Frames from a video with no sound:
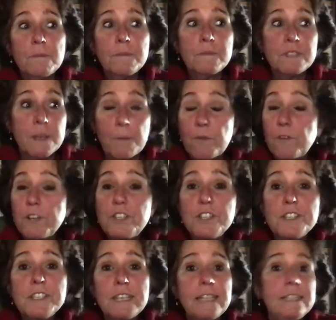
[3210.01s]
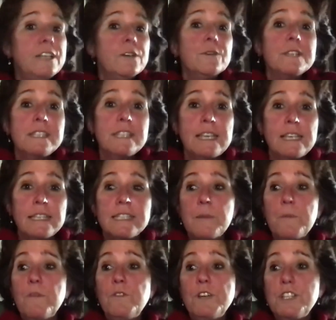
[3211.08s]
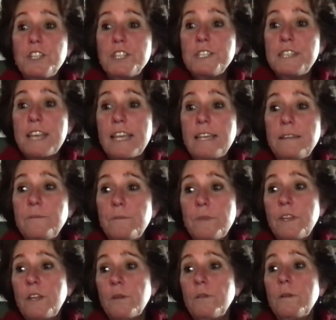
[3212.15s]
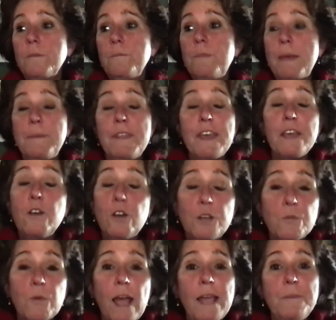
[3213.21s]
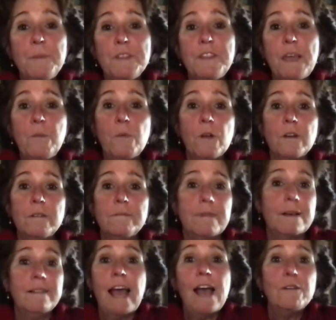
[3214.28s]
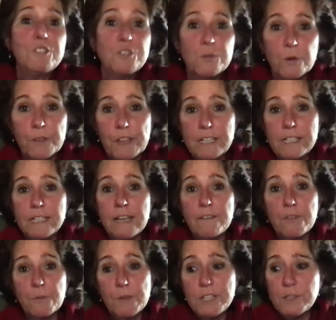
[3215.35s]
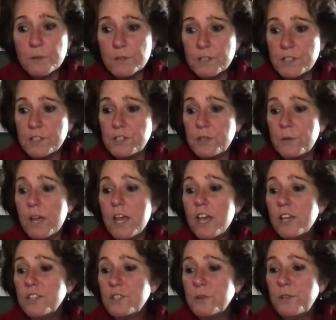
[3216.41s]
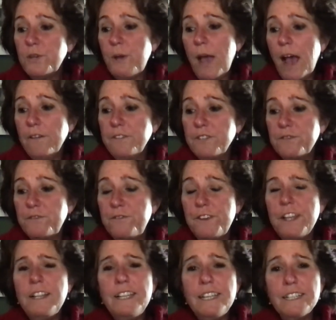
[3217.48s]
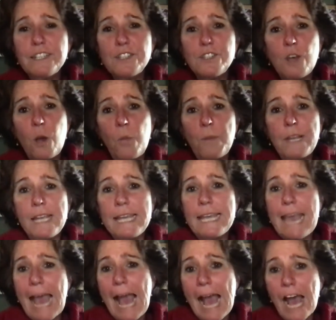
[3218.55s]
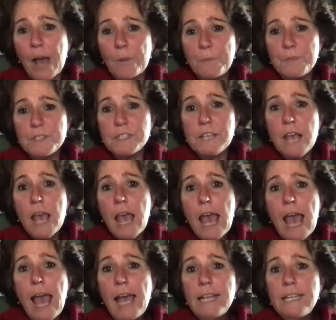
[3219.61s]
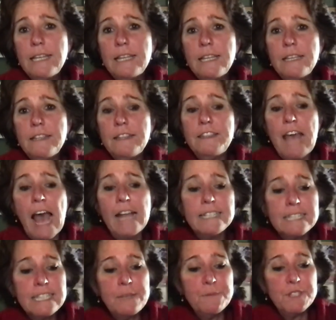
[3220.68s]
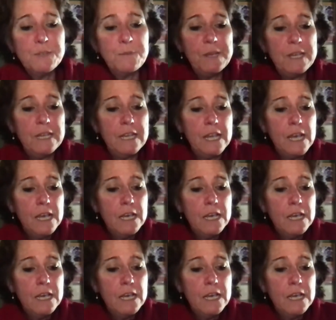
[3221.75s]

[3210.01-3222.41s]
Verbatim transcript: some of which is illiteracy, some of which is they, you know, maybe they could write, but they weren't allowed to or they didn't have the resources to. So you have to fill in so many gaps. And that seems to be